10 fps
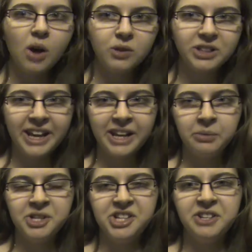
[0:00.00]
Of all Diana
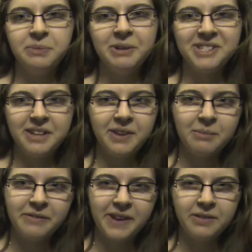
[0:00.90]
Wynne Jones books, I think
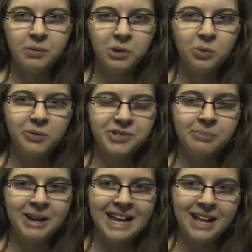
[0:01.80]
my favourite will always
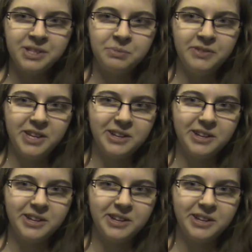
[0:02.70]
remain Howl's Moving